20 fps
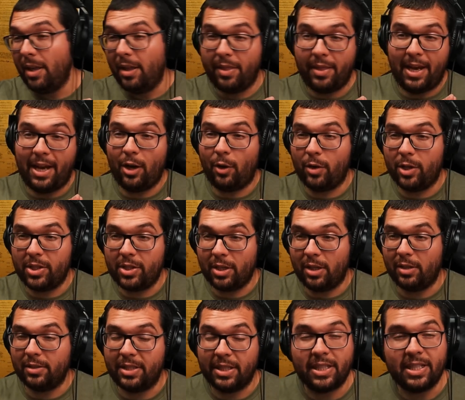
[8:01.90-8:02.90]
They're
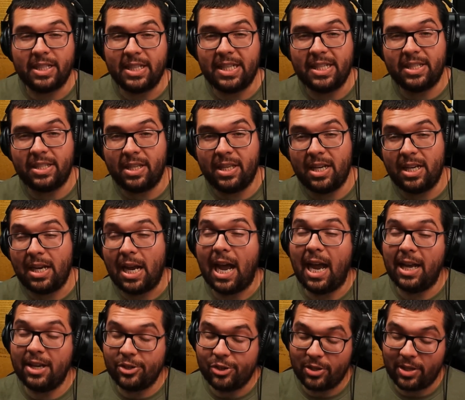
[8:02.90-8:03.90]
assaulting D.C.
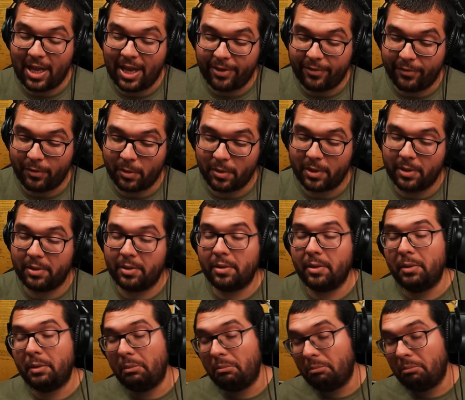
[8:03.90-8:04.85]
on July 4th.